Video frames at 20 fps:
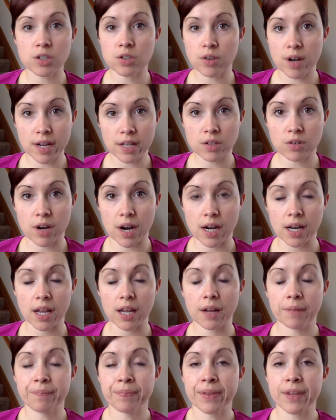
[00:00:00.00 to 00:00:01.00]
strength
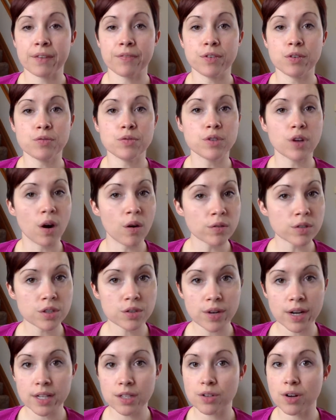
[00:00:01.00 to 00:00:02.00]
training. If you don't
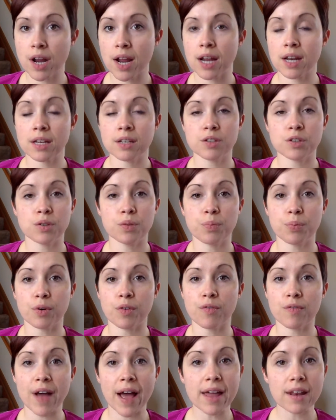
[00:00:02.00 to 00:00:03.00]
strength train to
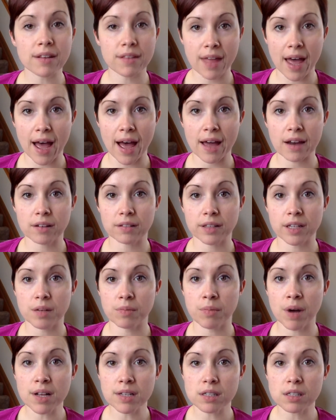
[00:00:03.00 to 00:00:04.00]
prevent that
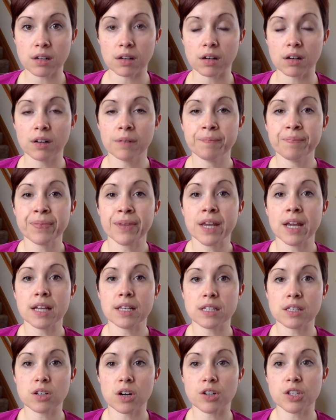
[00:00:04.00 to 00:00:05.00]
lean muscle,
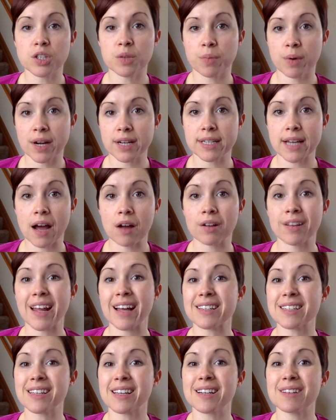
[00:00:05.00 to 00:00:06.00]
it starts to break down, and
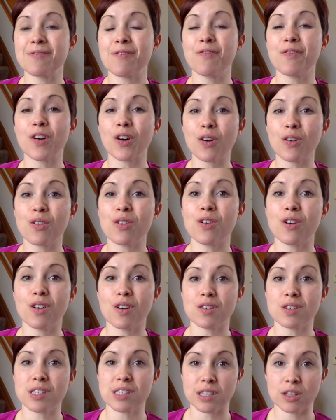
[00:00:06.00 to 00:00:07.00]
that's going to
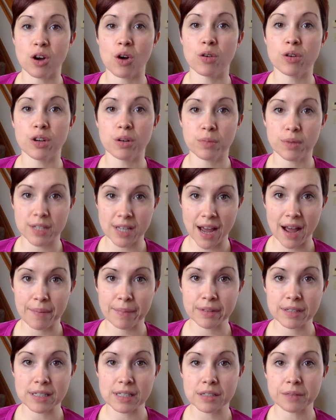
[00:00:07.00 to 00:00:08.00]
further slow your
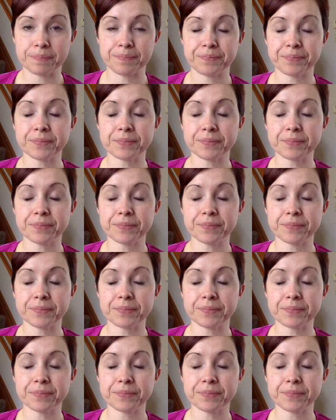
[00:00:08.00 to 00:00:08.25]
metabolism.